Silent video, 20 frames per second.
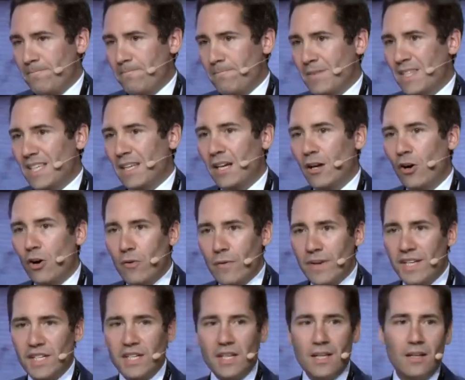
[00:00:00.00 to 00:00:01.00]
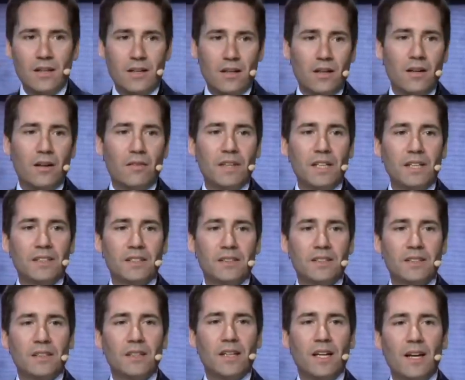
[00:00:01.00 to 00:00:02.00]
The origin of this
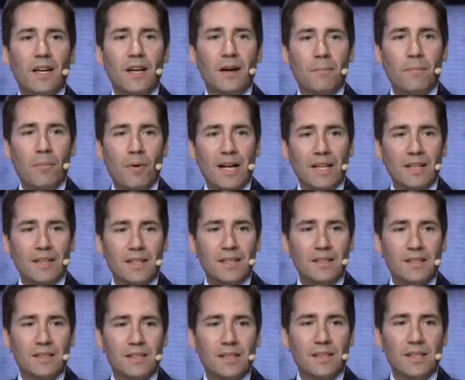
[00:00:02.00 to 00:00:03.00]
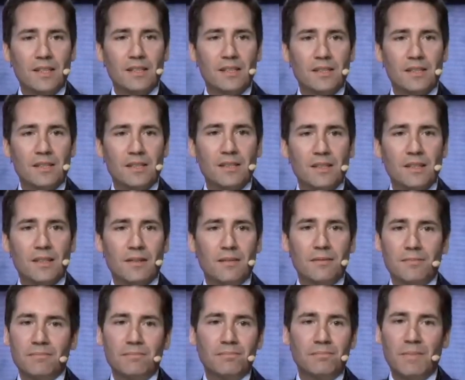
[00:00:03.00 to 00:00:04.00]
practice is
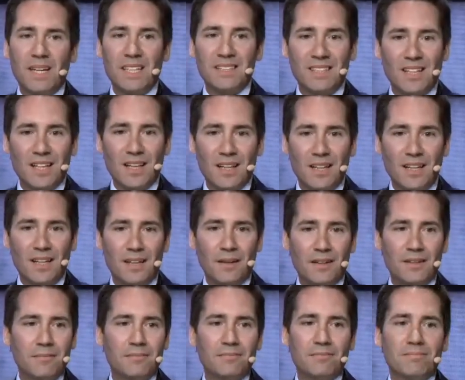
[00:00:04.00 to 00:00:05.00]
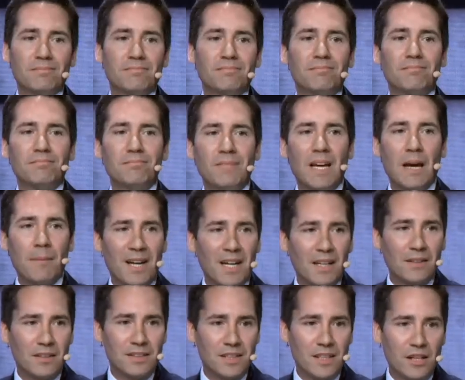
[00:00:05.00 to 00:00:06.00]
basically M&A
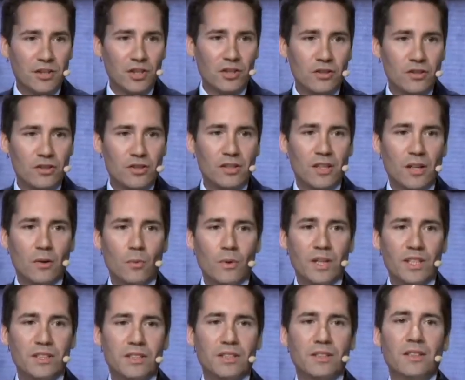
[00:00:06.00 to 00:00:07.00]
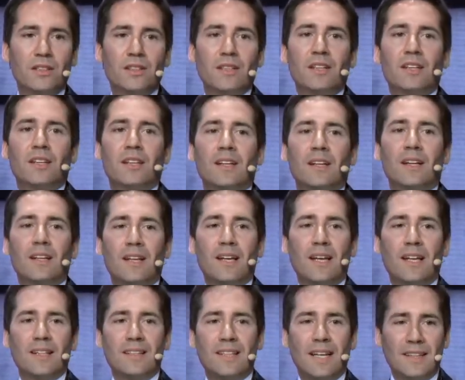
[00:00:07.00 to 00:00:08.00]
transactions in which
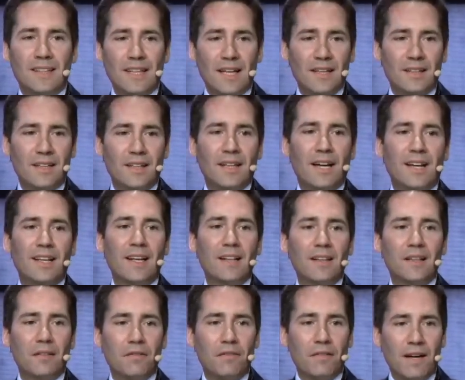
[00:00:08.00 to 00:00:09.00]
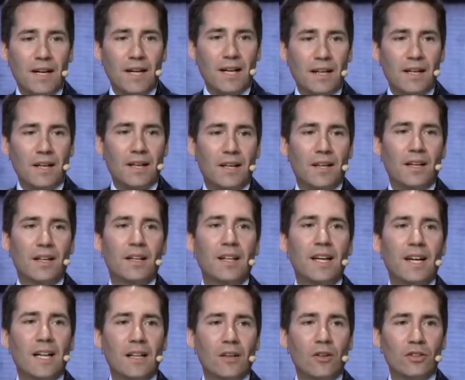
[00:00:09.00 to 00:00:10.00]
detected, identified
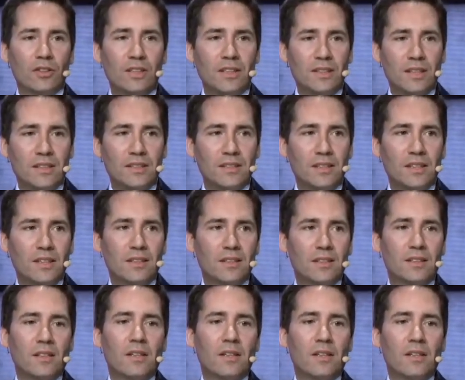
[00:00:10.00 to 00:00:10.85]
legal contingencies